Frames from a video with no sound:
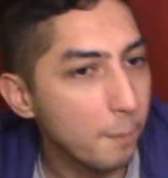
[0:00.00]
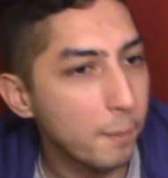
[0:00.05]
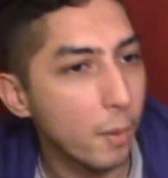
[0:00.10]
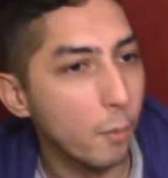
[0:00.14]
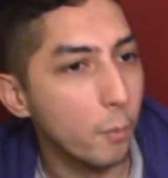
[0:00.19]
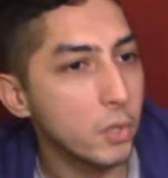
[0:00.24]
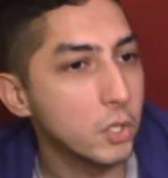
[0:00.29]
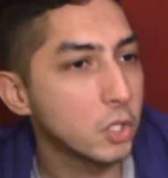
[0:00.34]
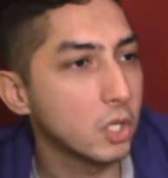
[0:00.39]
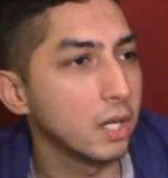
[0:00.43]

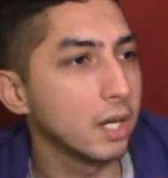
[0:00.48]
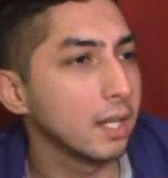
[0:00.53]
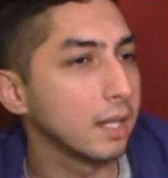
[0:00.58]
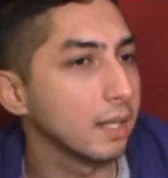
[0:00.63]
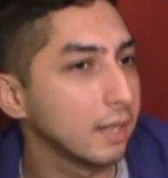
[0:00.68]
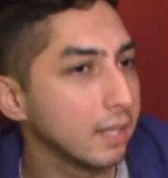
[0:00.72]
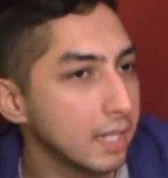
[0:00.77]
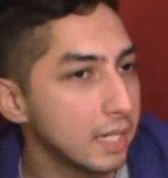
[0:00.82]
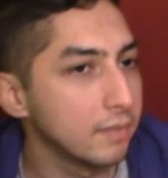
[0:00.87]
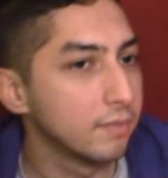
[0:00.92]
but we shouldn't
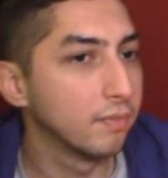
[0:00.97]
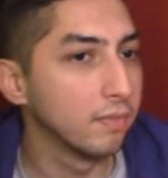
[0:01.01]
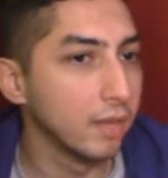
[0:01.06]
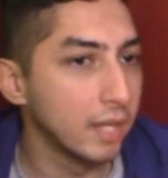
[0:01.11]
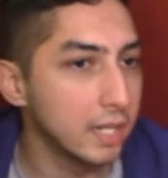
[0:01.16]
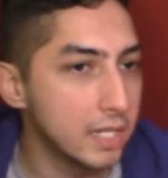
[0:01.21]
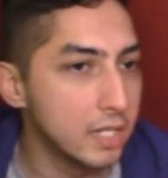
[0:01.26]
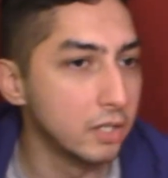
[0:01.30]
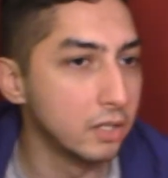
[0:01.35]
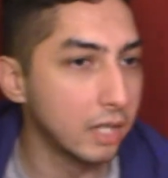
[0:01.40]
leave
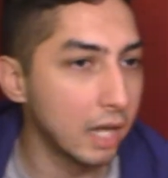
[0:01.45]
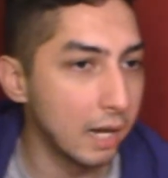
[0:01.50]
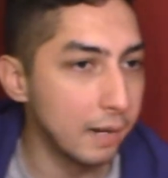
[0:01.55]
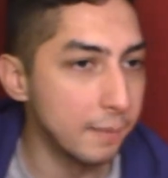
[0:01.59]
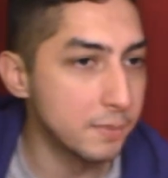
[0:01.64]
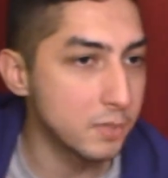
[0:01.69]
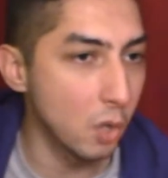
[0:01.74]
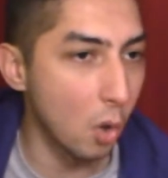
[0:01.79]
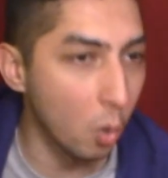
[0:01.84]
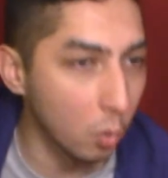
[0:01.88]
linear
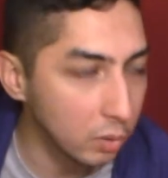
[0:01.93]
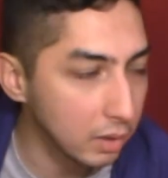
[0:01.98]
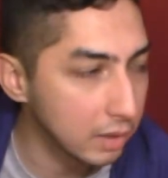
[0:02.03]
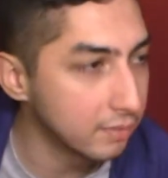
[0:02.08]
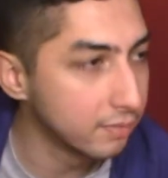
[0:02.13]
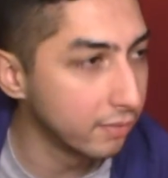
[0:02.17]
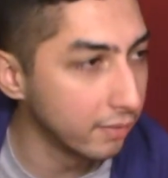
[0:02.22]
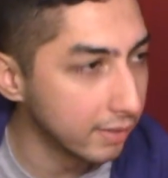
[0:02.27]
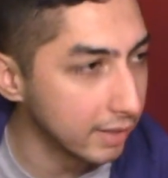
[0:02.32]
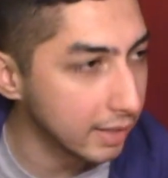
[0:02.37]
games only
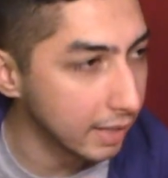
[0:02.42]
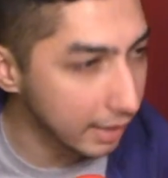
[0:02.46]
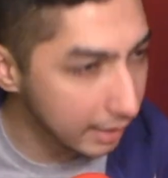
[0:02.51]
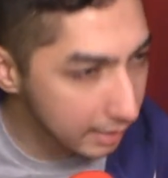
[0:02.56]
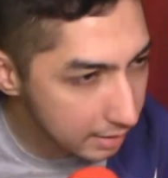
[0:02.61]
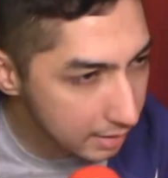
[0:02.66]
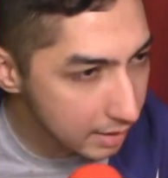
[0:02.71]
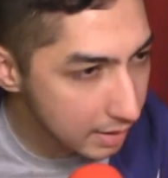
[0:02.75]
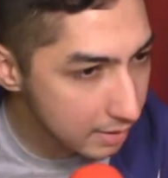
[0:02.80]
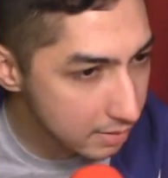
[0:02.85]
for the
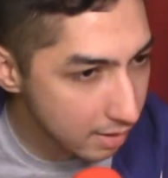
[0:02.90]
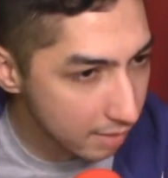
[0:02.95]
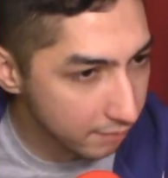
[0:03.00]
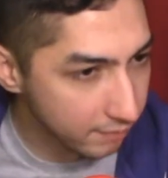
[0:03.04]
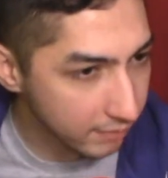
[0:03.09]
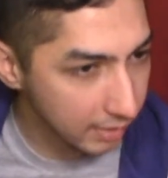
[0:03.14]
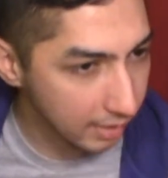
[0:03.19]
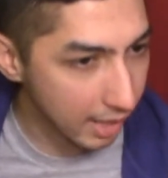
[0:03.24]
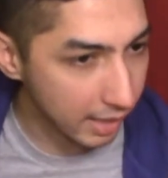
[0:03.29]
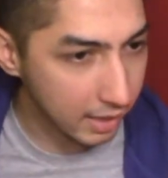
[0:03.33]
indies. I
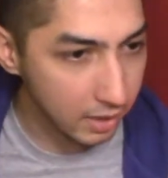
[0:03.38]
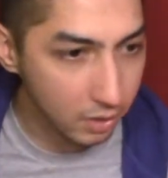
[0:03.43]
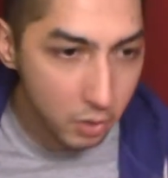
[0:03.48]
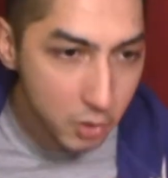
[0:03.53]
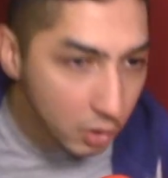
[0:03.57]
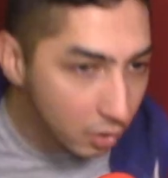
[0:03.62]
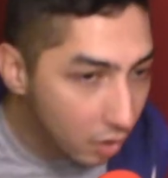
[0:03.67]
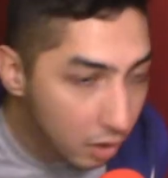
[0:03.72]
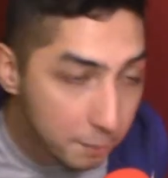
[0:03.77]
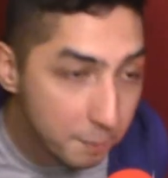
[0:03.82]
feel like,
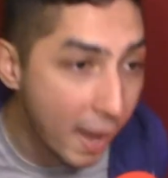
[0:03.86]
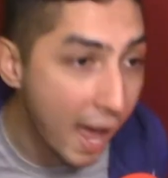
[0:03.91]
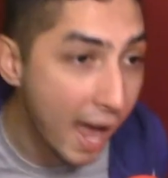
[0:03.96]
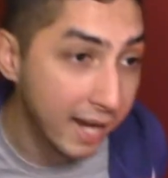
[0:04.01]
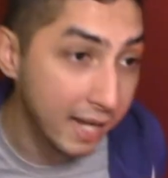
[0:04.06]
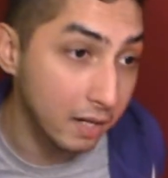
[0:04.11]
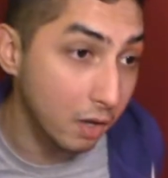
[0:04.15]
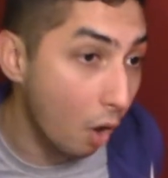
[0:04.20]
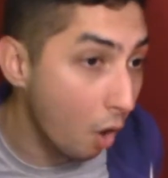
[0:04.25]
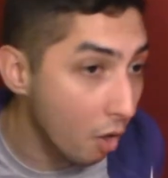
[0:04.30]
you look
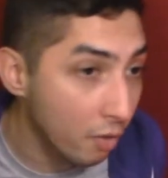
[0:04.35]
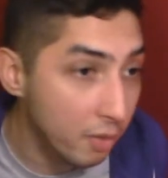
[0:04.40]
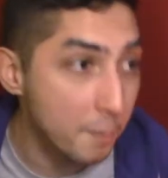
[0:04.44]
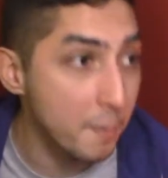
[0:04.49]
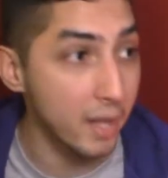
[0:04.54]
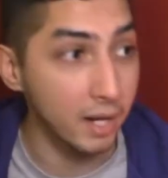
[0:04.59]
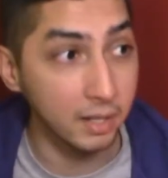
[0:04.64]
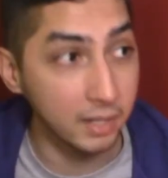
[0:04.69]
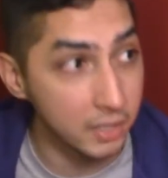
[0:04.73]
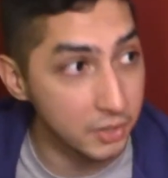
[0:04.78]
back at all the
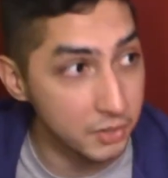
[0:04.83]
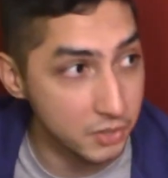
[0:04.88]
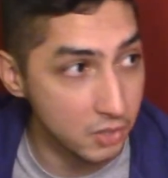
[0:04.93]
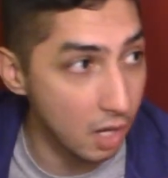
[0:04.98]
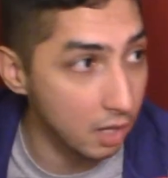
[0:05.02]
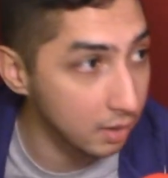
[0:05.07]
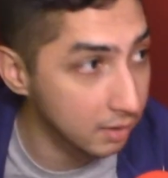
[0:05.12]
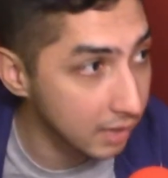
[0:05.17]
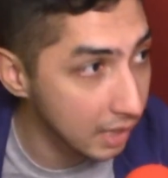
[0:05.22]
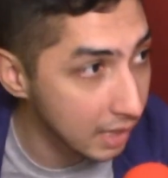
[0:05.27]
Metal Gear
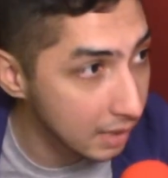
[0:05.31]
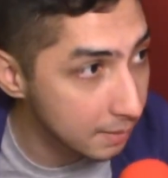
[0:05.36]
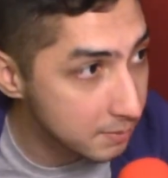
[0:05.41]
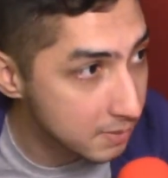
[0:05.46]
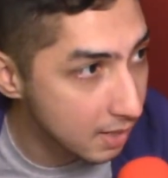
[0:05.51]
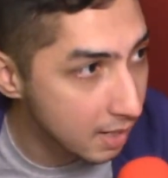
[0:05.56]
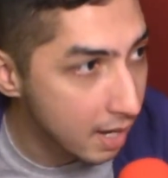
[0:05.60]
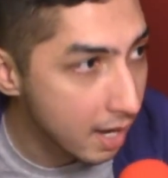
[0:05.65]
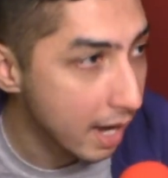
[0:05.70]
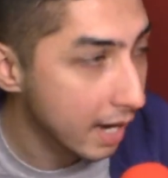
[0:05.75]
Solid
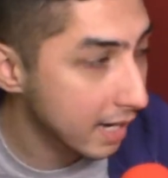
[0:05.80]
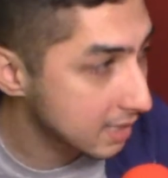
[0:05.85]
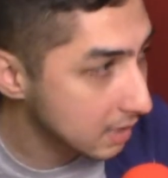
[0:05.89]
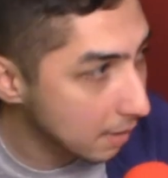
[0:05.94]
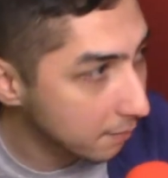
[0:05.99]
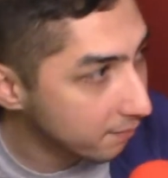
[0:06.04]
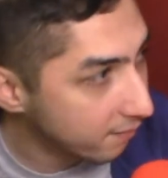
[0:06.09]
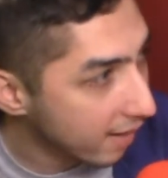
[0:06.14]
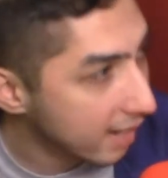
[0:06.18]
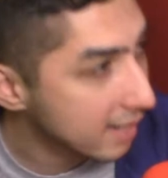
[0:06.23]
games,
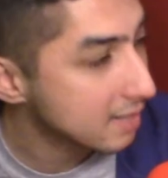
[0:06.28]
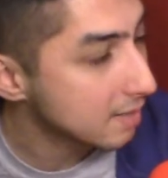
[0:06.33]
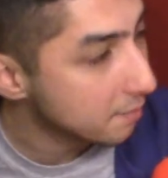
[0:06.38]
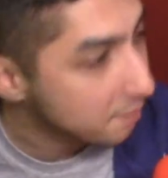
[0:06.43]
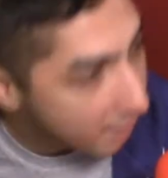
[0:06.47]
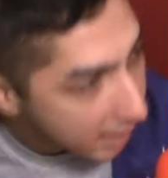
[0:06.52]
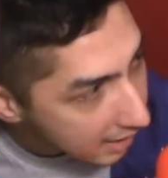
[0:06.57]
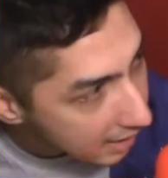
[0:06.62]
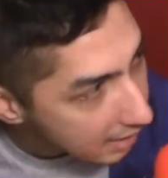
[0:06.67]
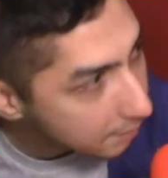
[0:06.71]
except Phantom
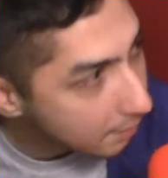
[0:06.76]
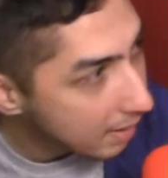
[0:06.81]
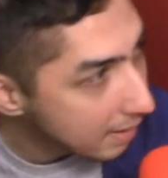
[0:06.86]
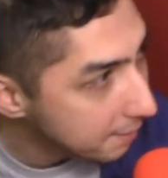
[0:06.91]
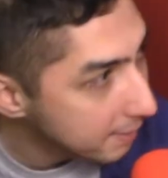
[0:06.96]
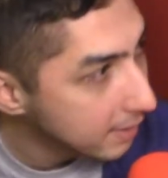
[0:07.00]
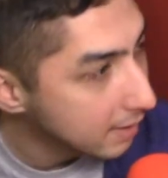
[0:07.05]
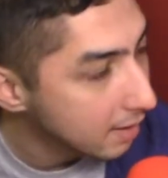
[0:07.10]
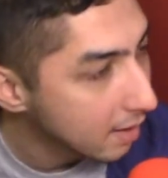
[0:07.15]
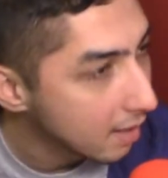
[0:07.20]
Pain,
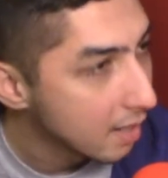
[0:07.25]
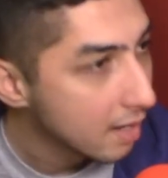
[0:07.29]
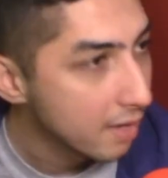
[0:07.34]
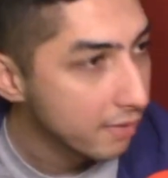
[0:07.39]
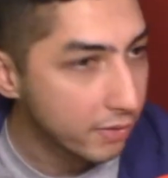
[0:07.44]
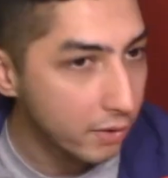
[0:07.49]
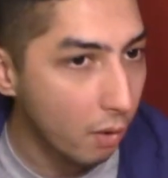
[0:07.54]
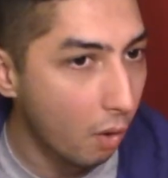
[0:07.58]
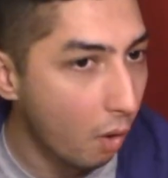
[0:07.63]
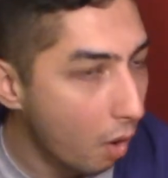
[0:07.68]
maybe.
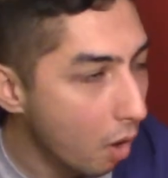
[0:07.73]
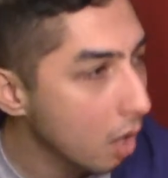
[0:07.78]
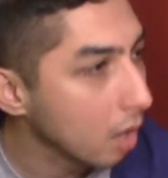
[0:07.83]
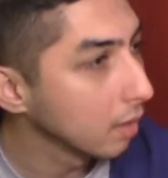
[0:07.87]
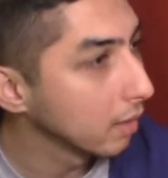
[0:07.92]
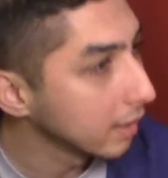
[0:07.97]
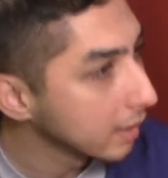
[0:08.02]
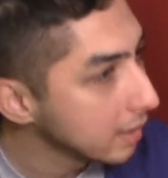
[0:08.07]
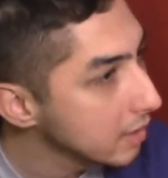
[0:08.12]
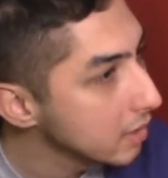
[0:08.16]
They're
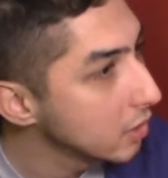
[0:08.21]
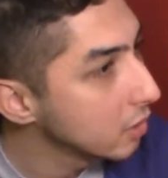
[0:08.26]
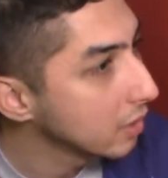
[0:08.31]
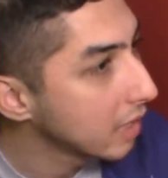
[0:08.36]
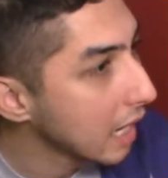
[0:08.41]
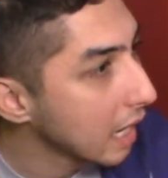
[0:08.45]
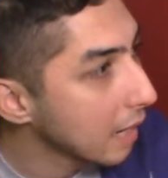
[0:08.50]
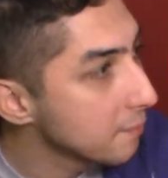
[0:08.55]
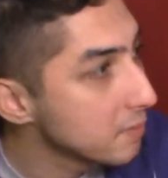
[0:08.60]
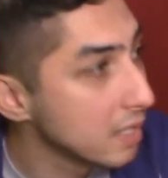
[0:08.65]
all linear
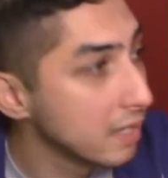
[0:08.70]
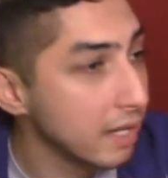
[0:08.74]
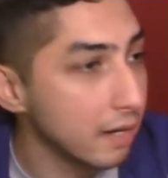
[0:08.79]
games. Yeah.